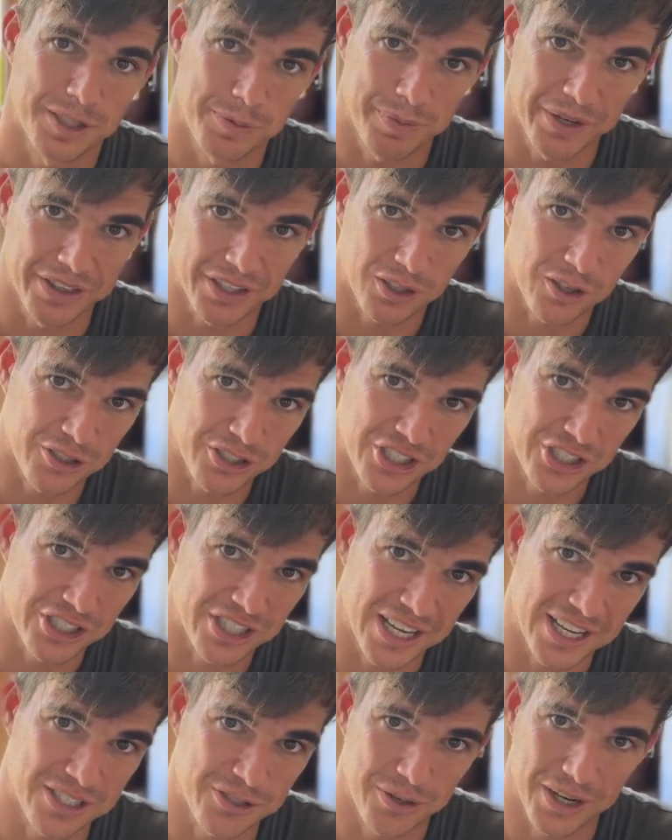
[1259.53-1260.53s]
it's been the Conscious
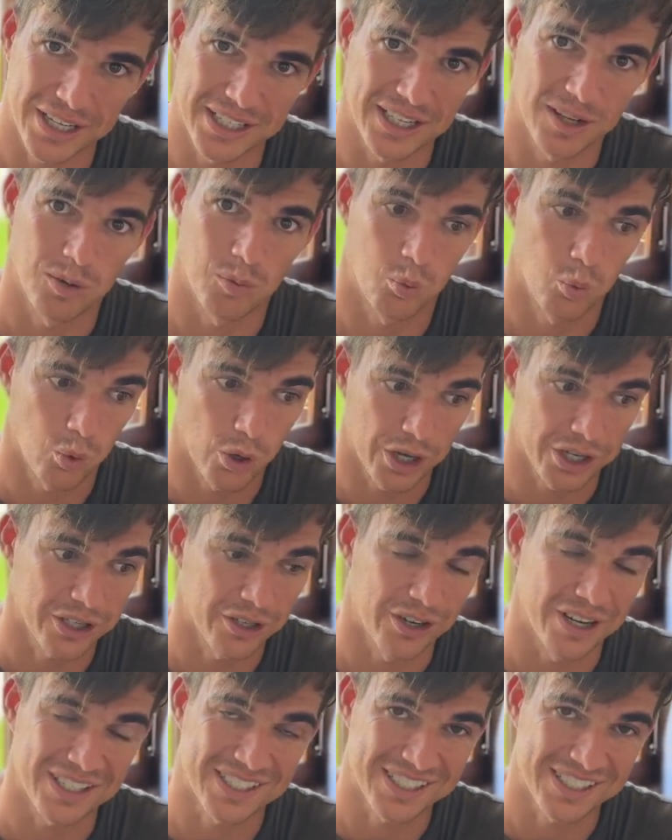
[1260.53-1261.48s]
Day Trader working on a